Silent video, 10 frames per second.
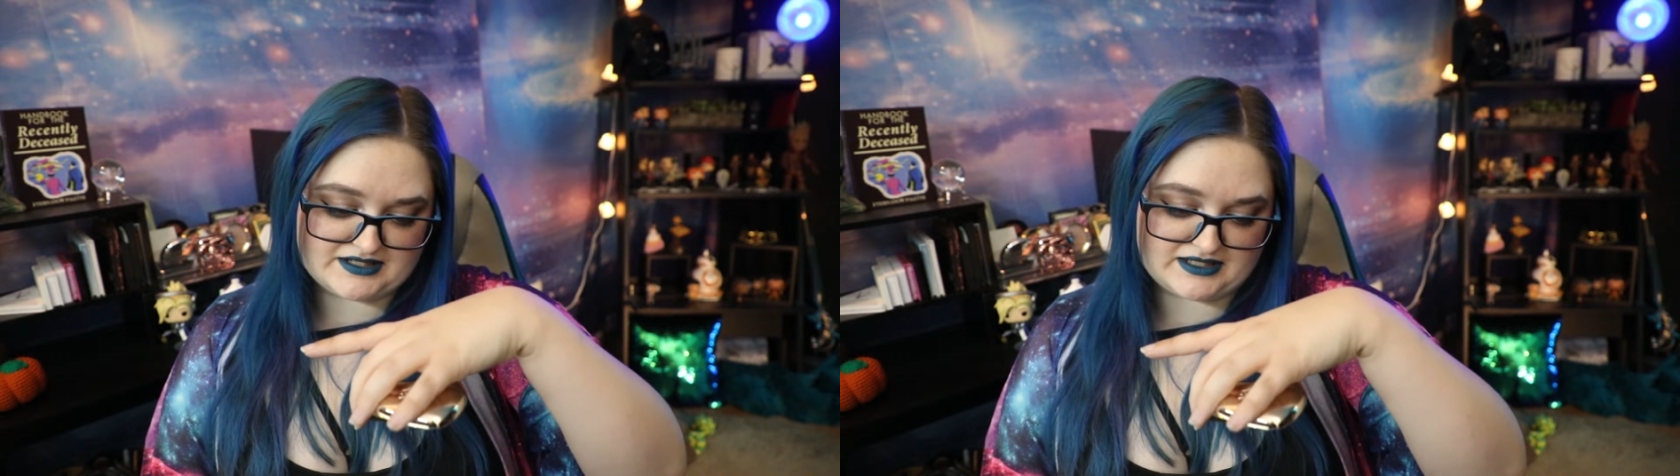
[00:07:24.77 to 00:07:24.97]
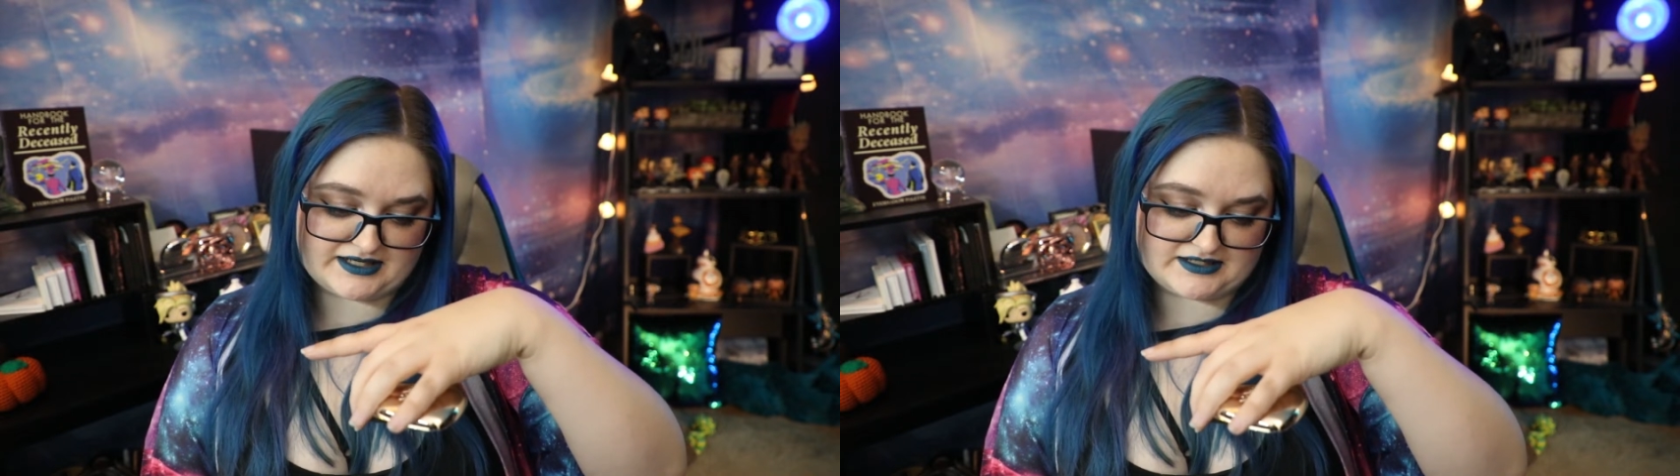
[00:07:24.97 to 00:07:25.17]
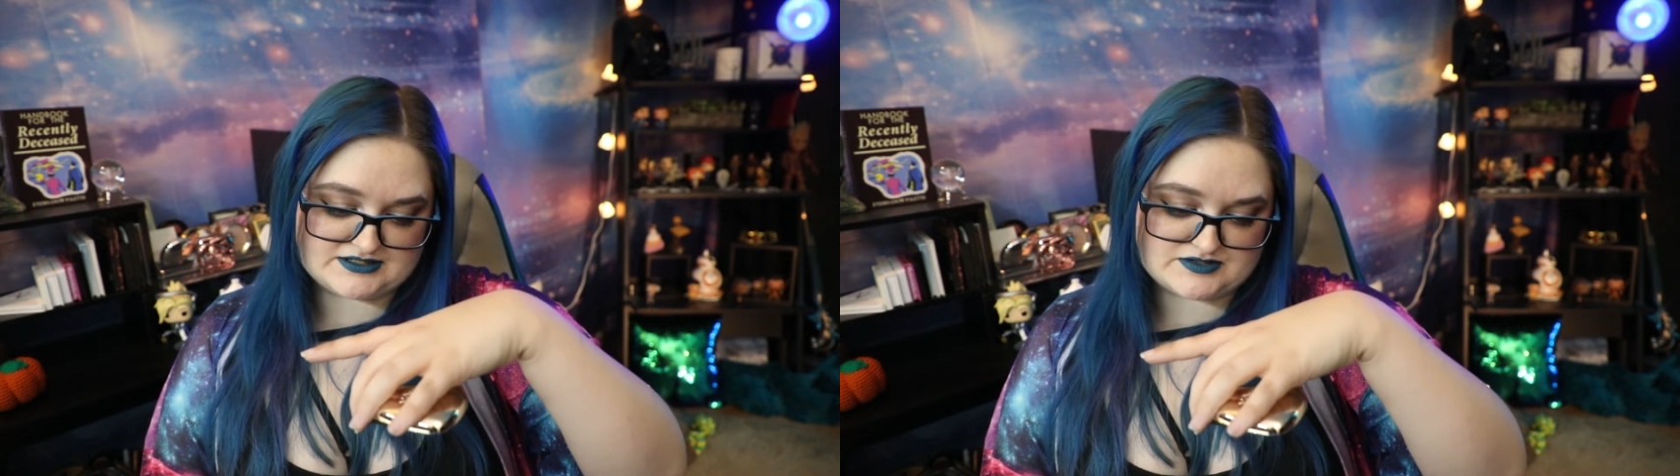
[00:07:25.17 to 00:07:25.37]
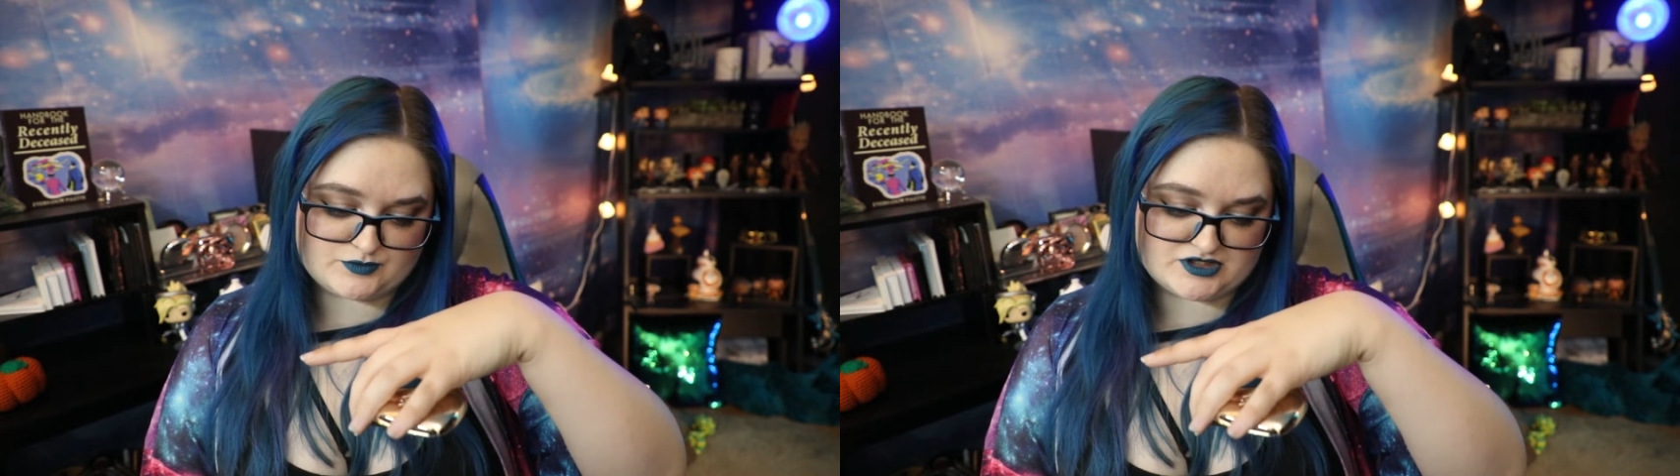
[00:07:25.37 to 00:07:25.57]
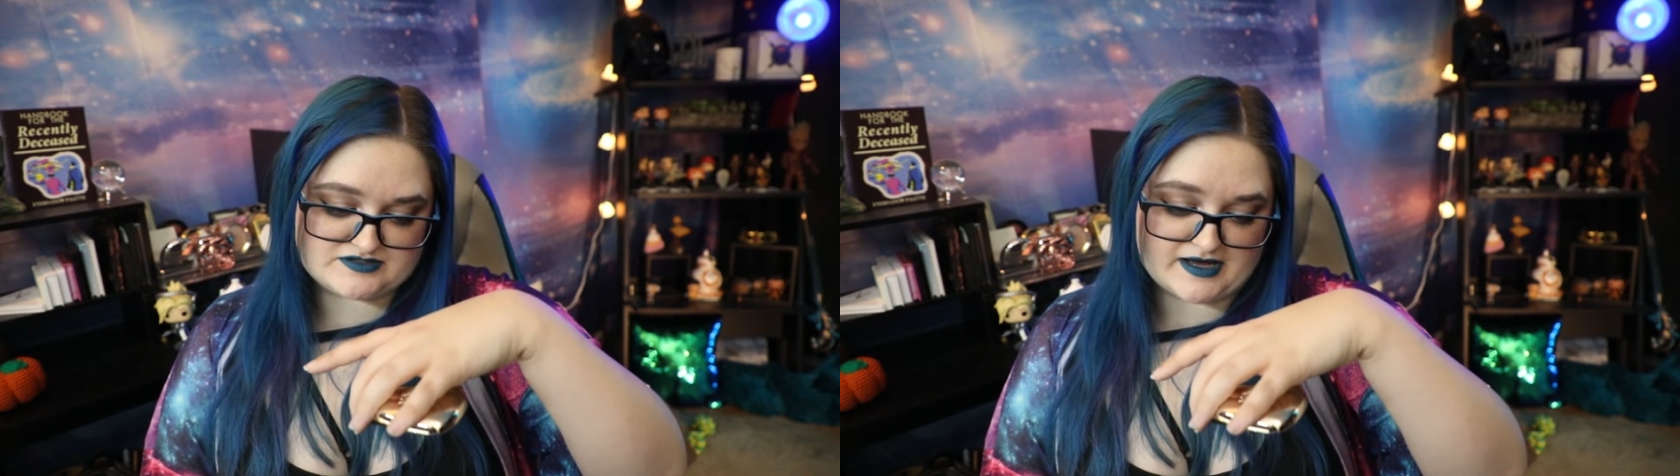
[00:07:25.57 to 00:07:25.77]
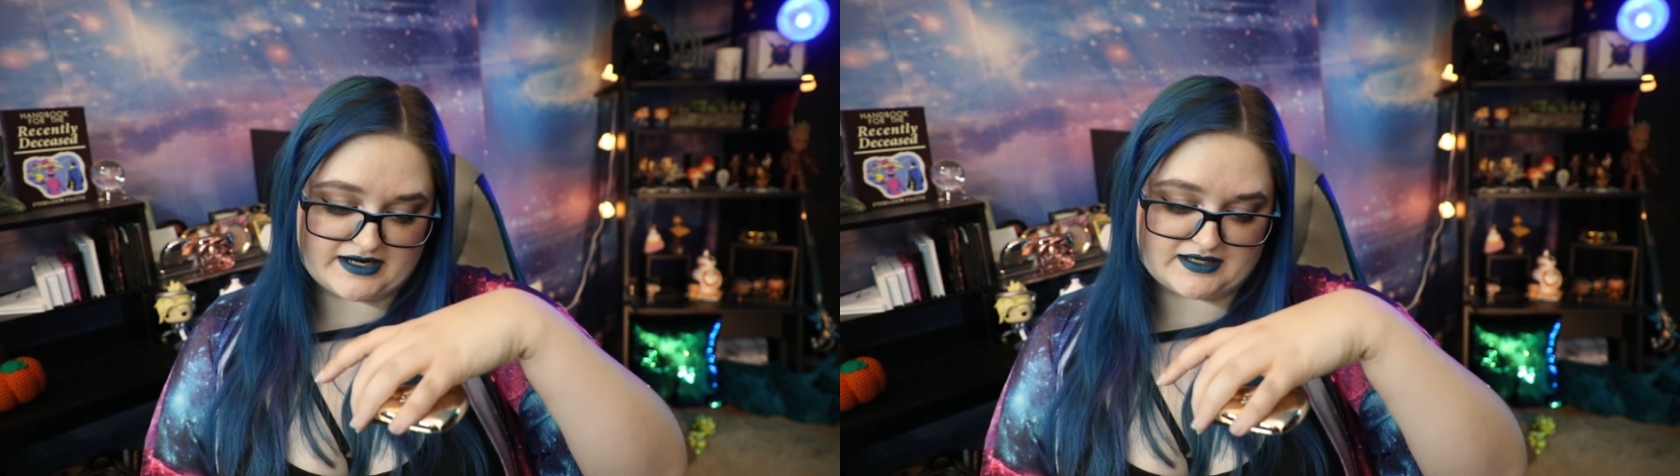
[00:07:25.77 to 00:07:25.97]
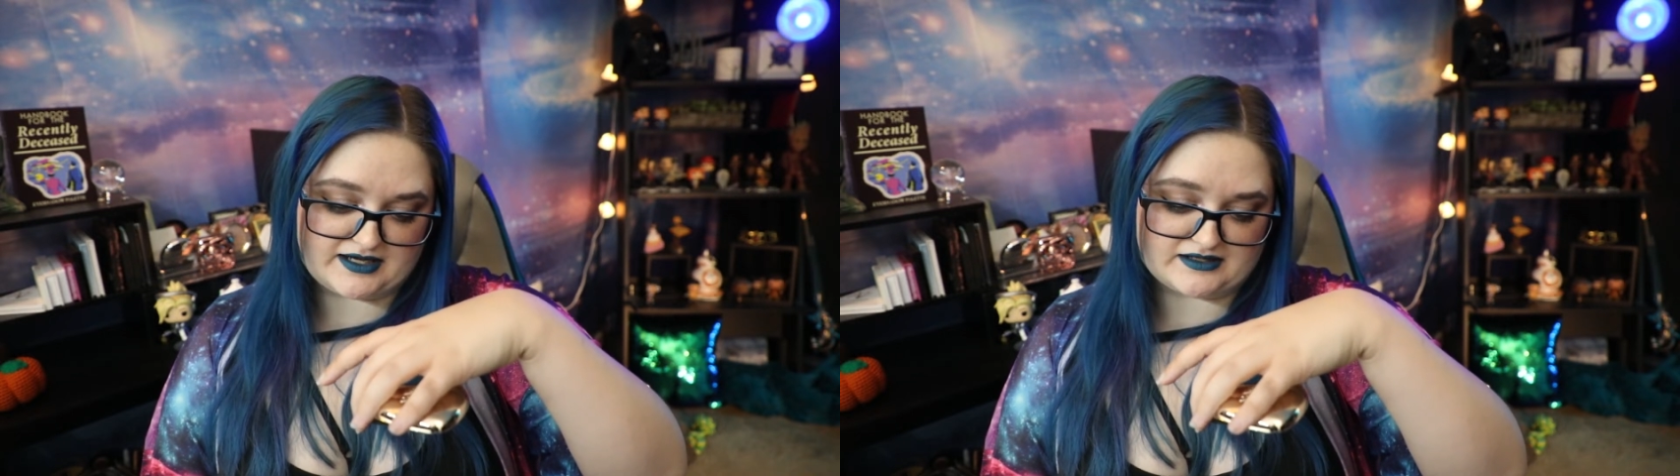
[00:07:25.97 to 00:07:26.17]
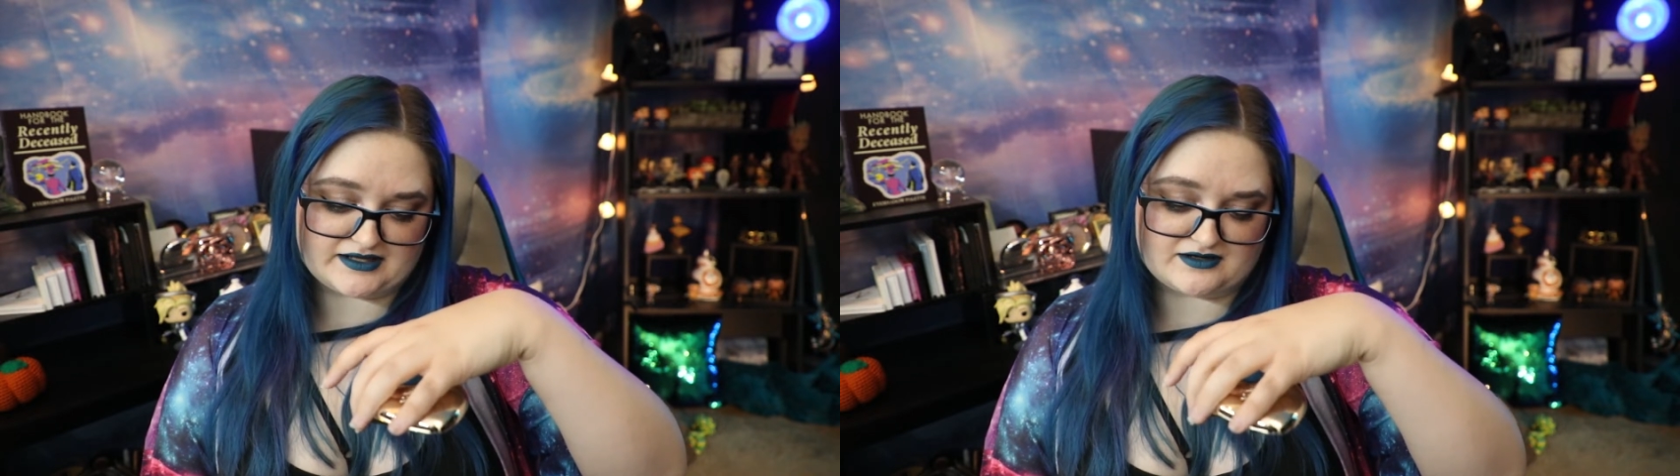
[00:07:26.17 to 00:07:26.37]
Light, Prismatic
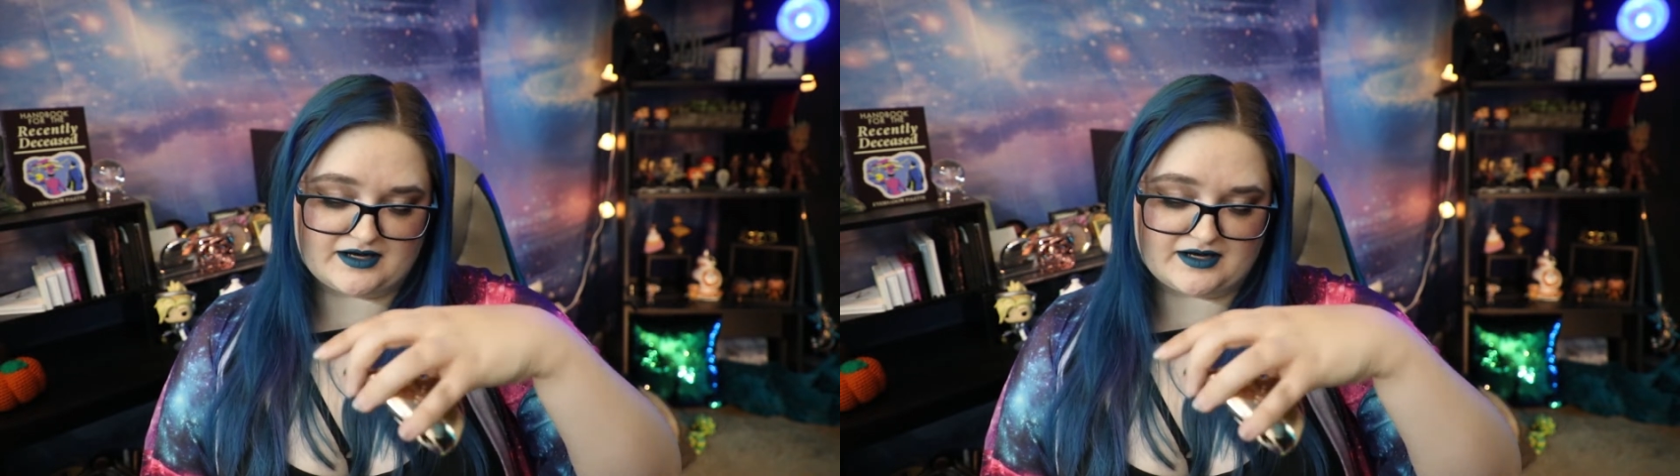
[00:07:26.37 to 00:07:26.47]
Highlighter.